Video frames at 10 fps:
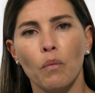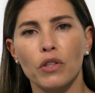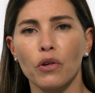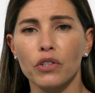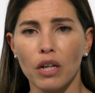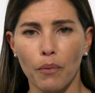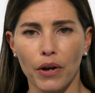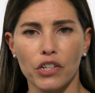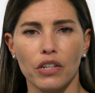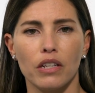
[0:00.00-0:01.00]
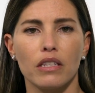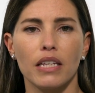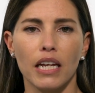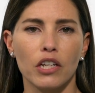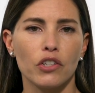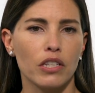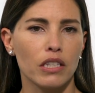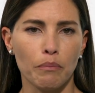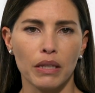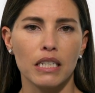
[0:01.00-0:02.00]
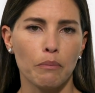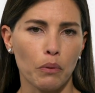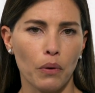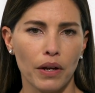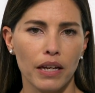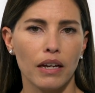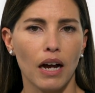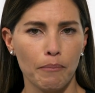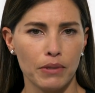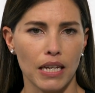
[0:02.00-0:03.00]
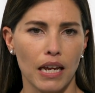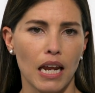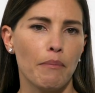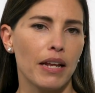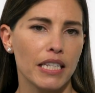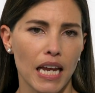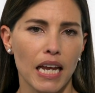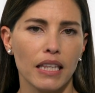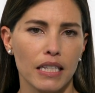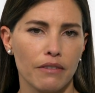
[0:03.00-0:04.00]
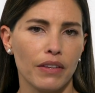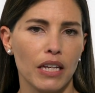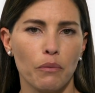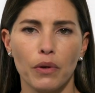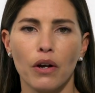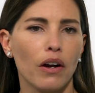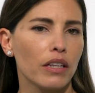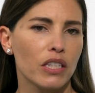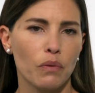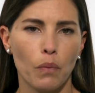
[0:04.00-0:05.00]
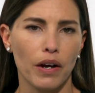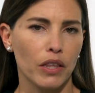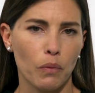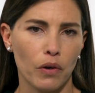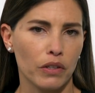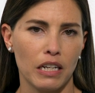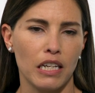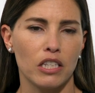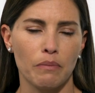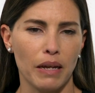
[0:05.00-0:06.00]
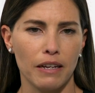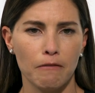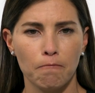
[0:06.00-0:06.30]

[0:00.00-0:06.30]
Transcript: With source operations, they can just simply deploy, update, and maintain this fleet regardless of where in the world it needs to be.